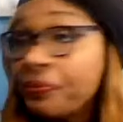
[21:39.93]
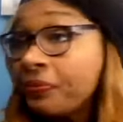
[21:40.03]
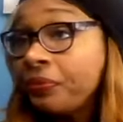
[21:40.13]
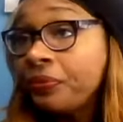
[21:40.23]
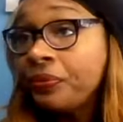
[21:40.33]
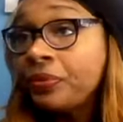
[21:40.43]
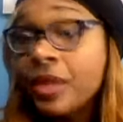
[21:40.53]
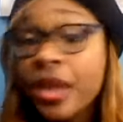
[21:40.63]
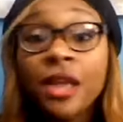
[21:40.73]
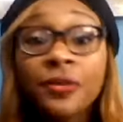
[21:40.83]
Mm-hmm.
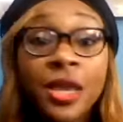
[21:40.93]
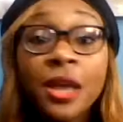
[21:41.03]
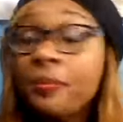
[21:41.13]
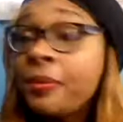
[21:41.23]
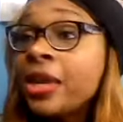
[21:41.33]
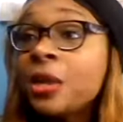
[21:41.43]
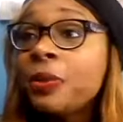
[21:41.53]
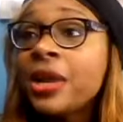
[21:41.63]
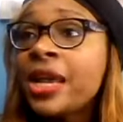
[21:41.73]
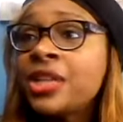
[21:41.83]
Yep. Make it
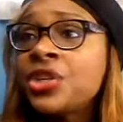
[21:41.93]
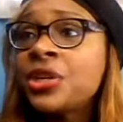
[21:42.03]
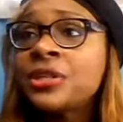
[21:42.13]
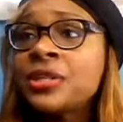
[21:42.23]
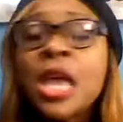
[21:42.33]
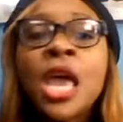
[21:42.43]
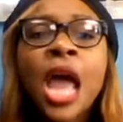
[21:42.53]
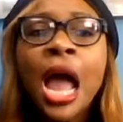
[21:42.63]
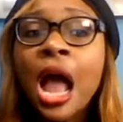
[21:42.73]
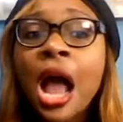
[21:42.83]
plain, Jesus.
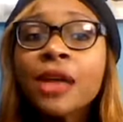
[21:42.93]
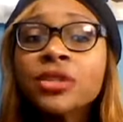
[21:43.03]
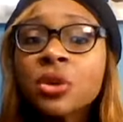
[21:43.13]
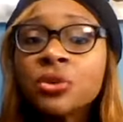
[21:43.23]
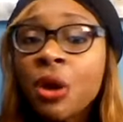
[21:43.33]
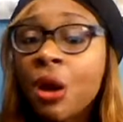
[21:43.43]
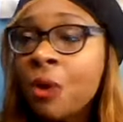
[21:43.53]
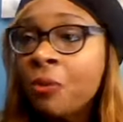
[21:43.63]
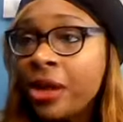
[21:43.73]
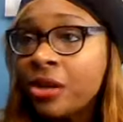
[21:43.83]
I also know I'm
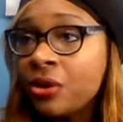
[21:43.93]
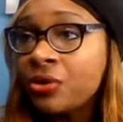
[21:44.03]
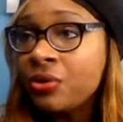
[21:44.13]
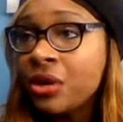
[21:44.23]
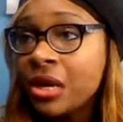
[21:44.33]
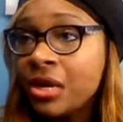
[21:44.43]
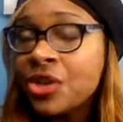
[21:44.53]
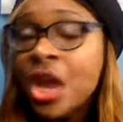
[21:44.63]
waiting on you to hush.